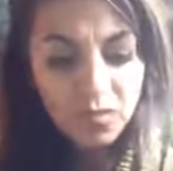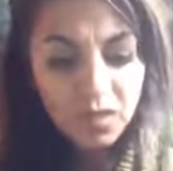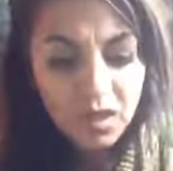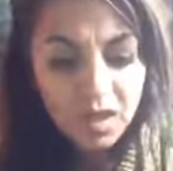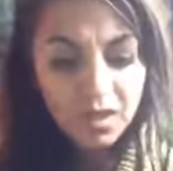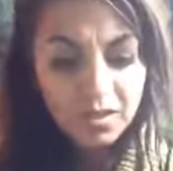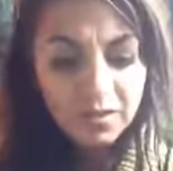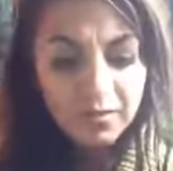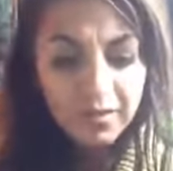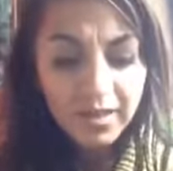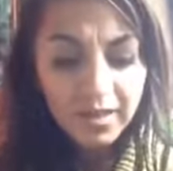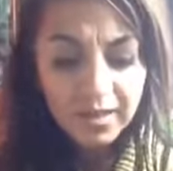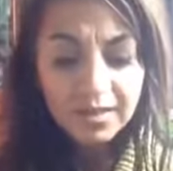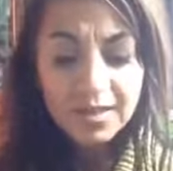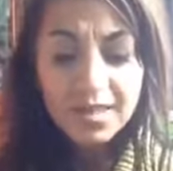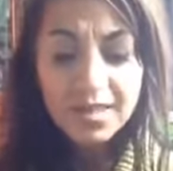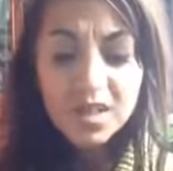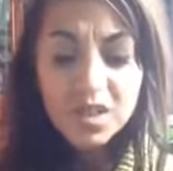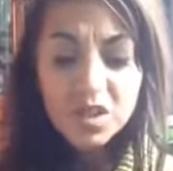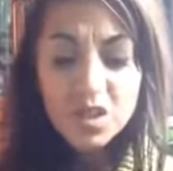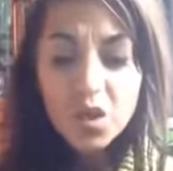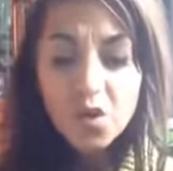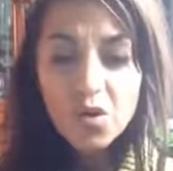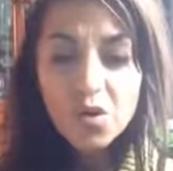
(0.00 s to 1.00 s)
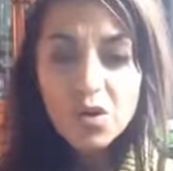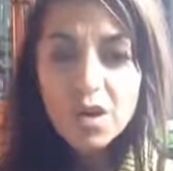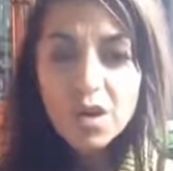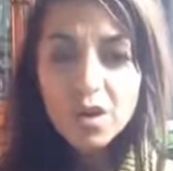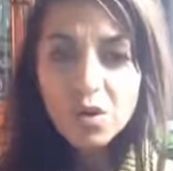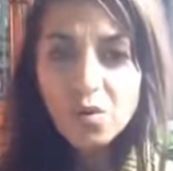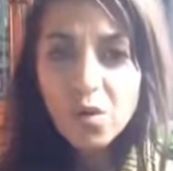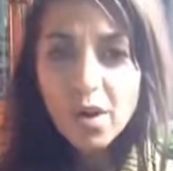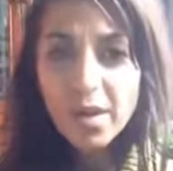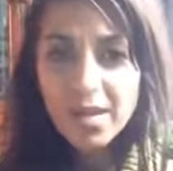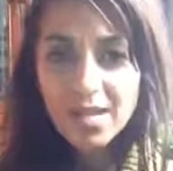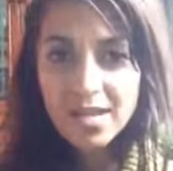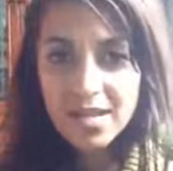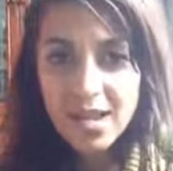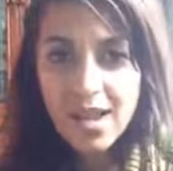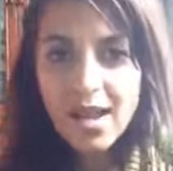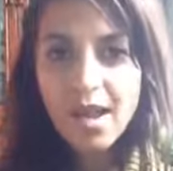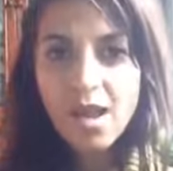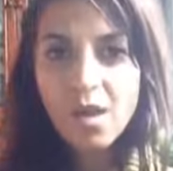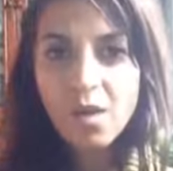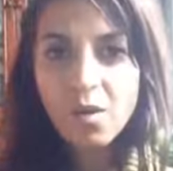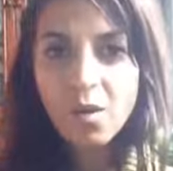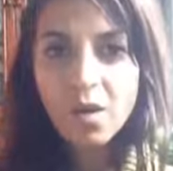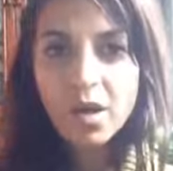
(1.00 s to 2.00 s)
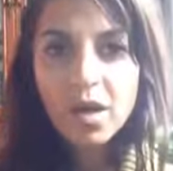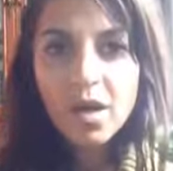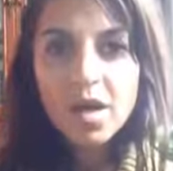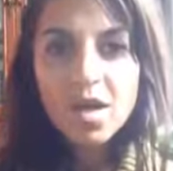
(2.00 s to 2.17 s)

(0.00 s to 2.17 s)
In fact, let's go there right now.